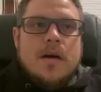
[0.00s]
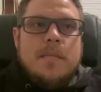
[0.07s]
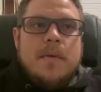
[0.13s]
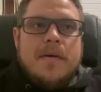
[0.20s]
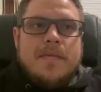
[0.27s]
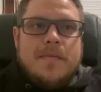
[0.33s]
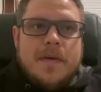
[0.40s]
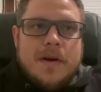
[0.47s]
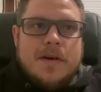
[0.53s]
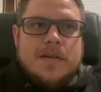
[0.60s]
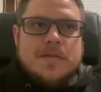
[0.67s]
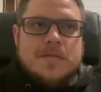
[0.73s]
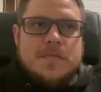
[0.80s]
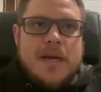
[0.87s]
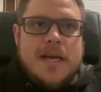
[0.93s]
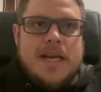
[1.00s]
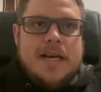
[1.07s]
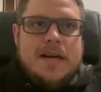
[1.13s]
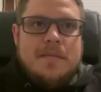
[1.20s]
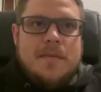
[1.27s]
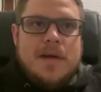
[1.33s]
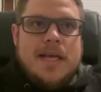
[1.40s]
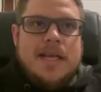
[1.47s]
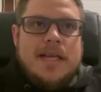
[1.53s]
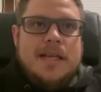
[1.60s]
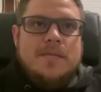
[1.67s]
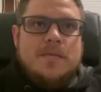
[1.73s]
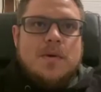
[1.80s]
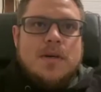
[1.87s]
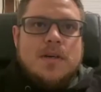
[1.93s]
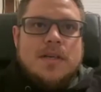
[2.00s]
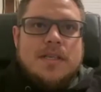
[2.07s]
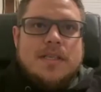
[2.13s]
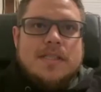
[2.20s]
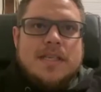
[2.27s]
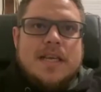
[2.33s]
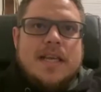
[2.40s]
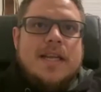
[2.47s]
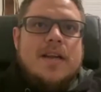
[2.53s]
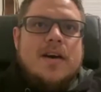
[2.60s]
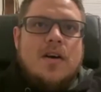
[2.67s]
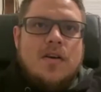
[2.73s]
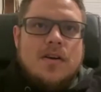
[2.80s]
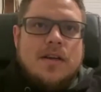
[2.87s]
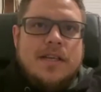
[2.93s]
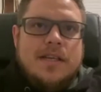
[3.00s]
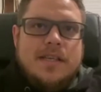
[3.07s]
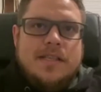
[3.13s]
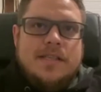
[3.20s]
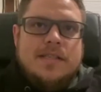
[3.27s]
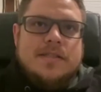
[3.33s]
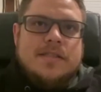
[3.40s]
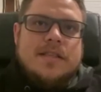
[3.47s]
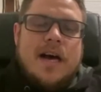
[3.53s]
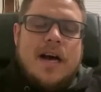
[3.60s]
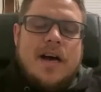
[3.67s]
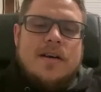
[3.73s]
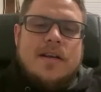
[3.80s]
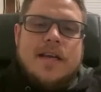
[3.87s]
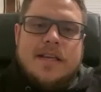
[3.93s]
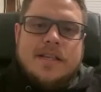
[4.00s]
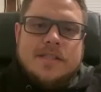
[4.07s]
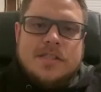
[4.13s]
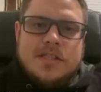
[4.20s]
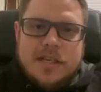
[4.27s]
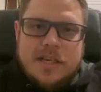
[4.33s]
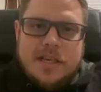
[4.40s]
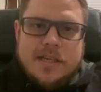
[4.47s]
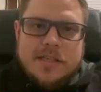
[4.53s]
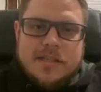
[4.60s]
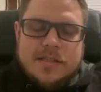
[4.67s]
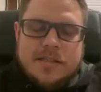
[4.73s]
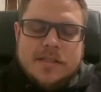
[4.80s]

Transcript: My first bait I made was an Arky style headed jig